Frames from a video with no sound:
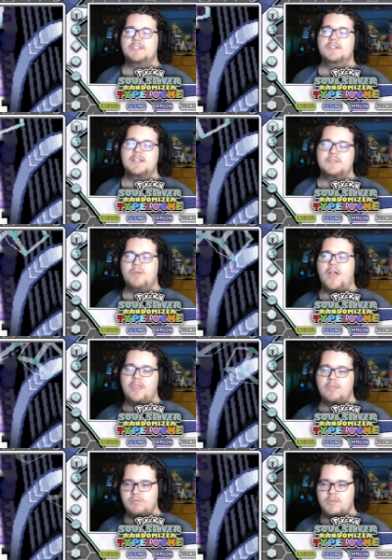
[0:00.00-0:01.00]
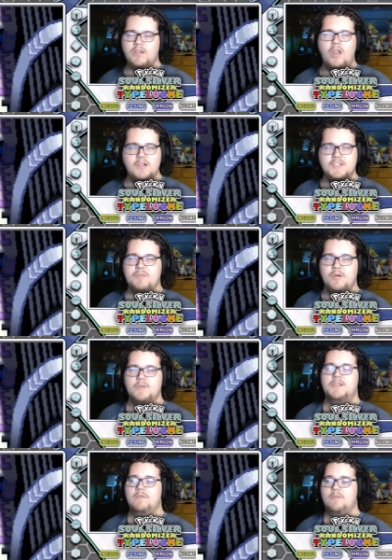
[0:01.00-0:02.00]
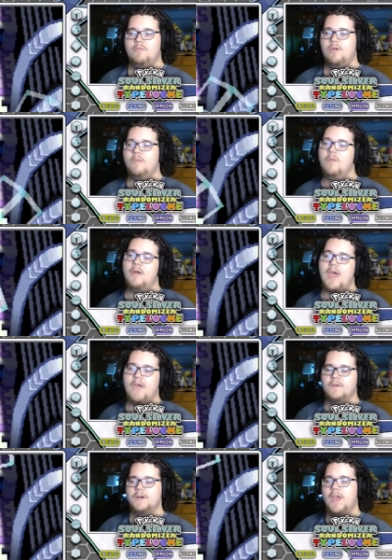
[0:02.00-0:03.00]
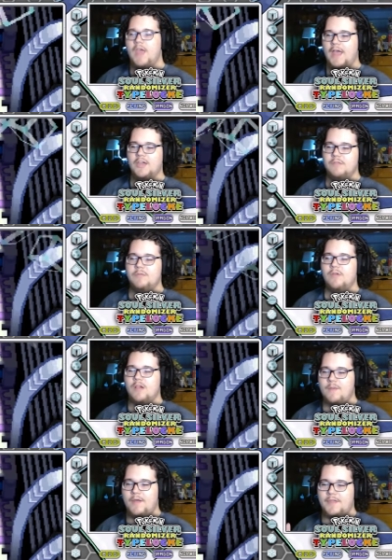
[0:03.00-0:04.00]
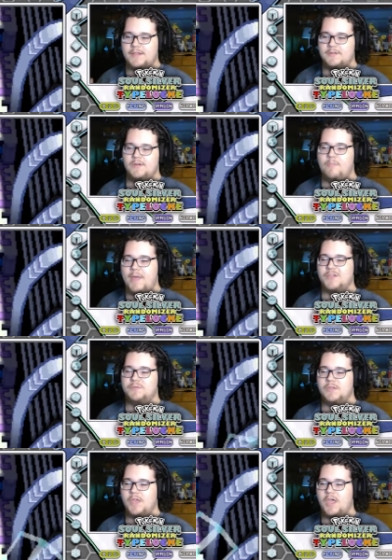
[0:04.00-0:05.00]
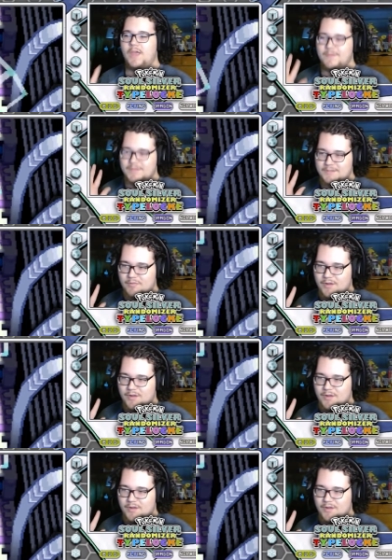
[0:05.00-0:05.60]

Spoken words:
probably the longest post game in Pokemon ever. I could be wrong about that, so don't bash me in the comments, but